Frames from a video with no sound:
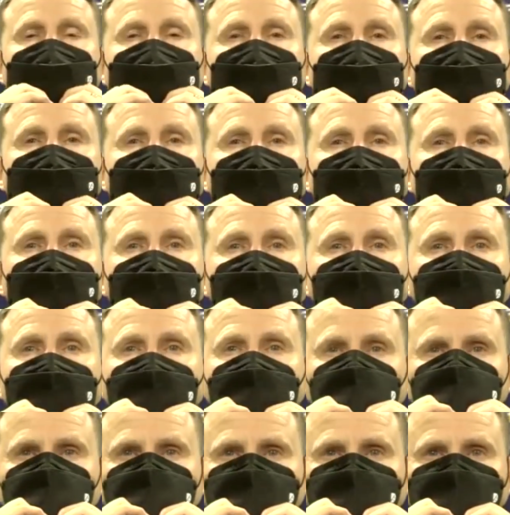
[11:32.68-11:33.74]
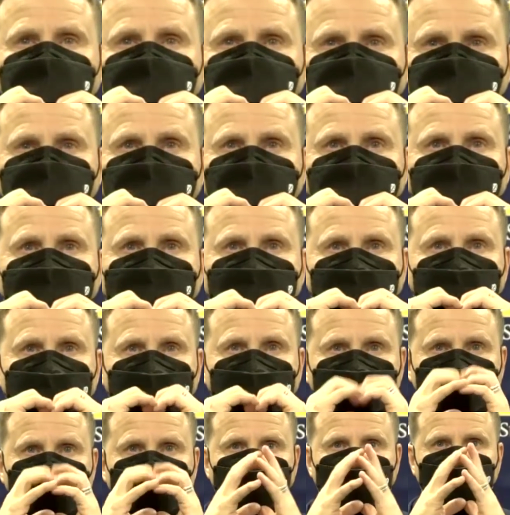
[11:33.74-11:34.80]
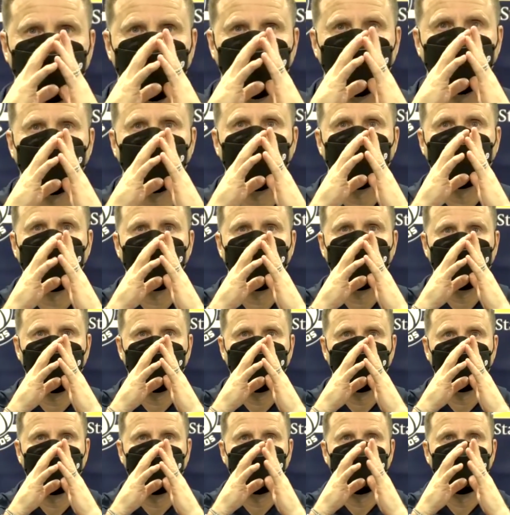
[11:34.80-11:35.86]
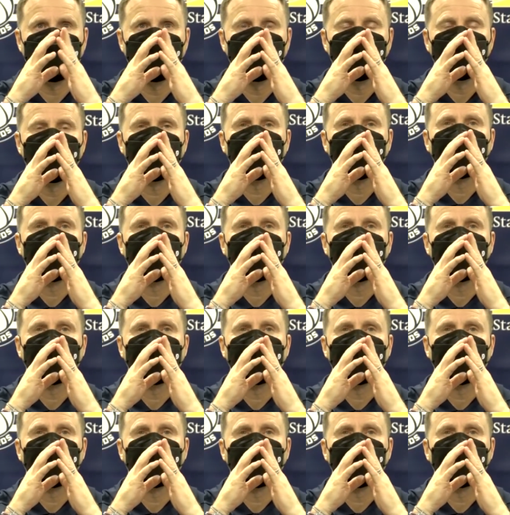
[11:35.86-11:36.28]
that the team clicked at the right time, and with the team